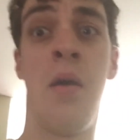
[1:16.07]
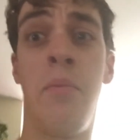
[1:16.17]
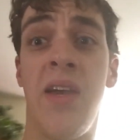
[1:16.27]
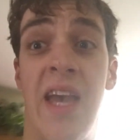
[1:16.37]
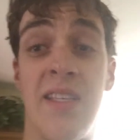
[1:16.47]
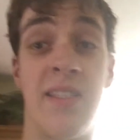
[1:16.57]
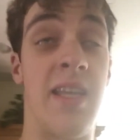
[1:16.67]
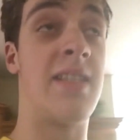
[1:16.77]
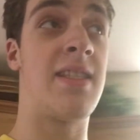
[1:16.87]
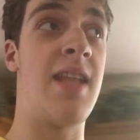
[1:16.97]
But yes,
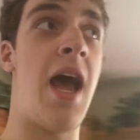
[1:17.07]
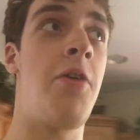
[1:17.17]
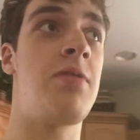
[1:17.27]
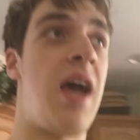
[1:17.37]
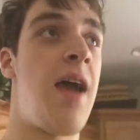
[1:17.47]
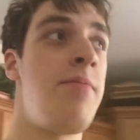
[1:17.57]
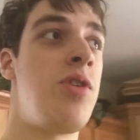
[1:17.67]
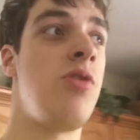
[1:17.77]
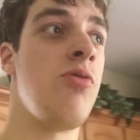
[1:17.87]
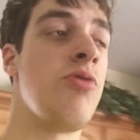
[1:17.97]
it's now time
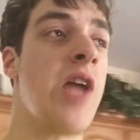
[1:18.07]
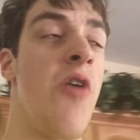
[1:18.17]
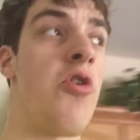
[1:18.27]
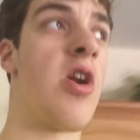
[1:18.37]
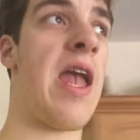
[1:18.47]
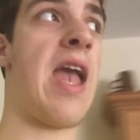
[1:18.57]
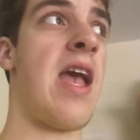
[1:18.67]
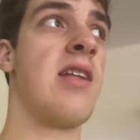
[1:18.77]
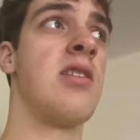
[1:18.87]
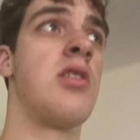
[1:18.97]
to shower
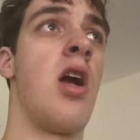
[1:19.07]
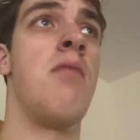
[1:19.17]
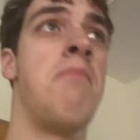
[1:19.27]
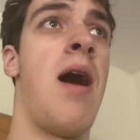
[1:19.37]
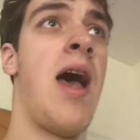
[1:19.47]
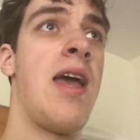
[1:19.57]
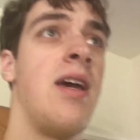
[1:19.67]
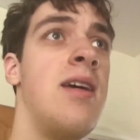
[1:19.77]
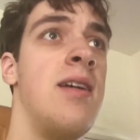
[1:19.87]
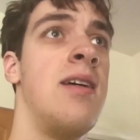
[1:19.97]
and start
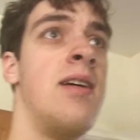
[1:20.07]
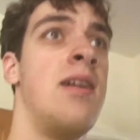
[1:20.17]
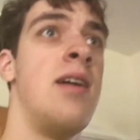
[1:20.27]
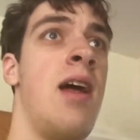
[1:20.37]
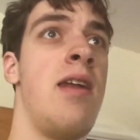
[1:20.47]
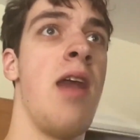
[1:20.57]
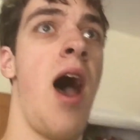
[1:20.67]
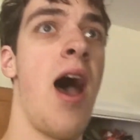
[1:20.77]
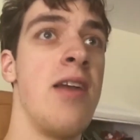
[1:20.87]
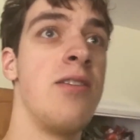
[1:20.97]
my
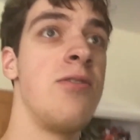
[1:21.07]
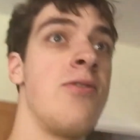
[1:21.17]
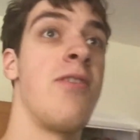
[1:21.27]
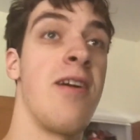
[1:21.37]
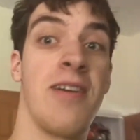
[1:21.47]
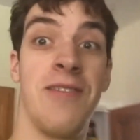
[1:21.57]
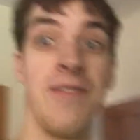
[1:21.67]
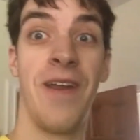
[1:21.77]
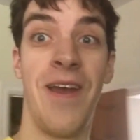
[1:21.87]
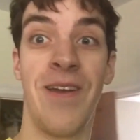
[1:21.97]

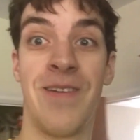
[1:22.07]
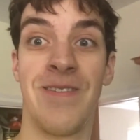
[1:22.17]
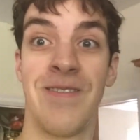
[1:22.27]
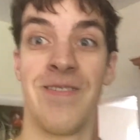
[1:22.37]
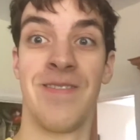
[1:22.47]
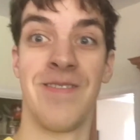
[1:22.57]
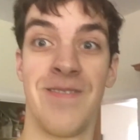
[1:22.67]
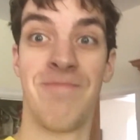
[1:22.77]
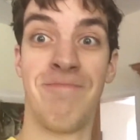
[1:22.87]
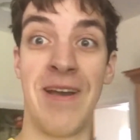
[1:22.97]
non-drunken day.
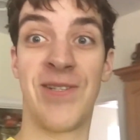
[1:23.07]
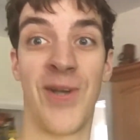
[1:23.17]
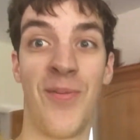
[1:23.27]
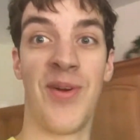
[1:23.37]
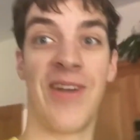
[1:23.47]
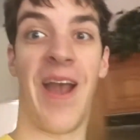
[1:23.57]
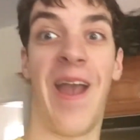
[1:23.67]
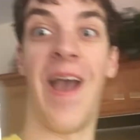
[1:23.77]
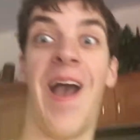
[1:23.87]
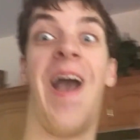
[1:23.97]
My sober day.